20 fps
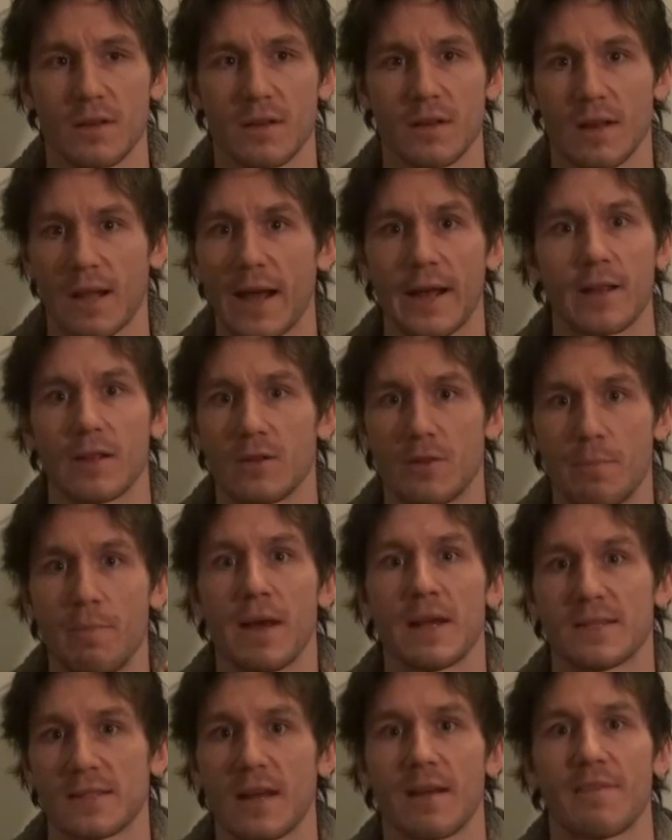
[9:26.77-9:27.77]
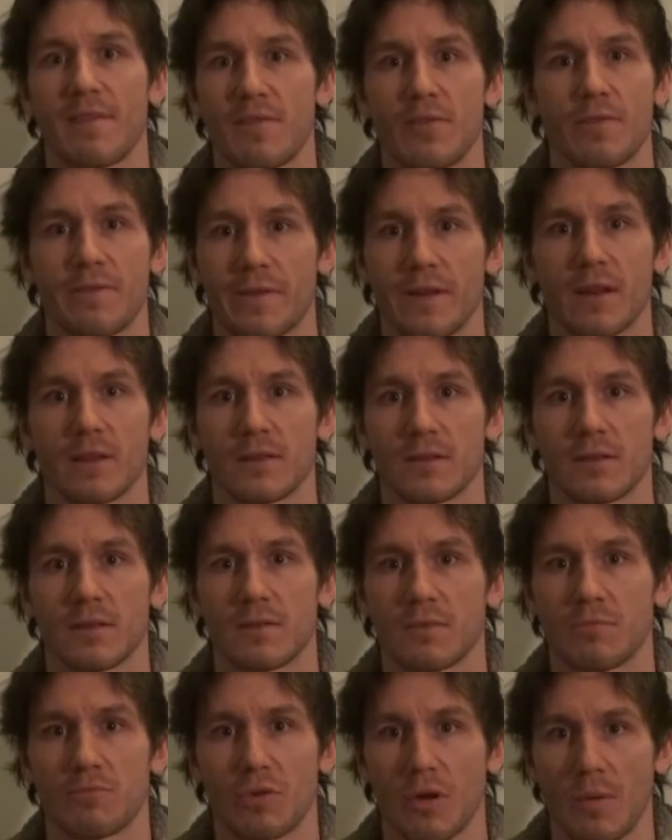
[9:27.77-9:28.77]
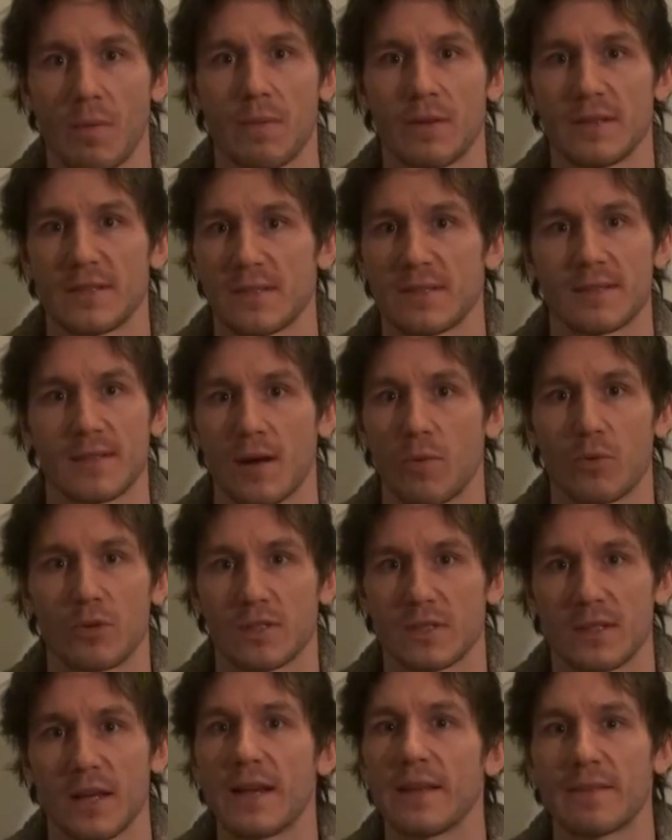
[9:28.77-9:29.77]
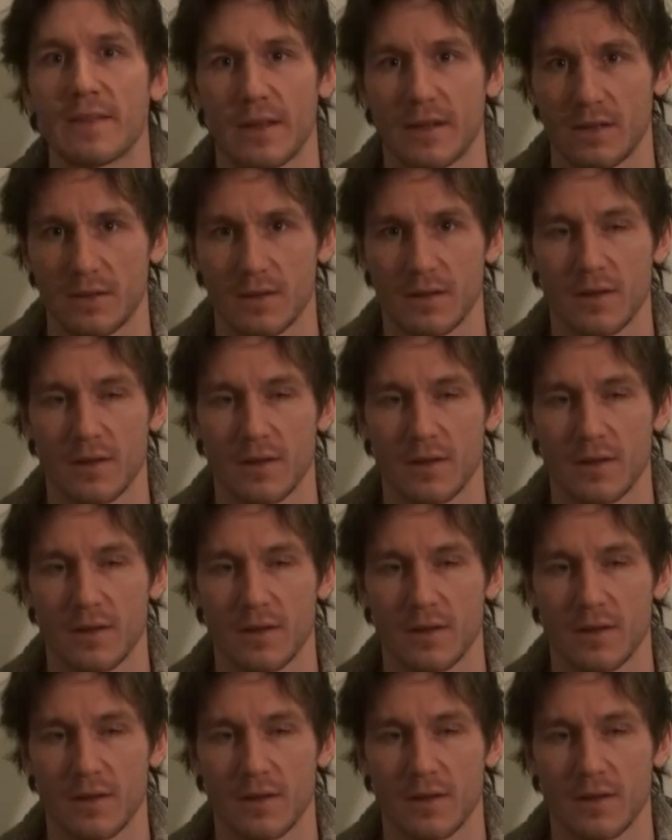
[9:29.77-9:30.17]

like the best I've ever felt probably since I was 18.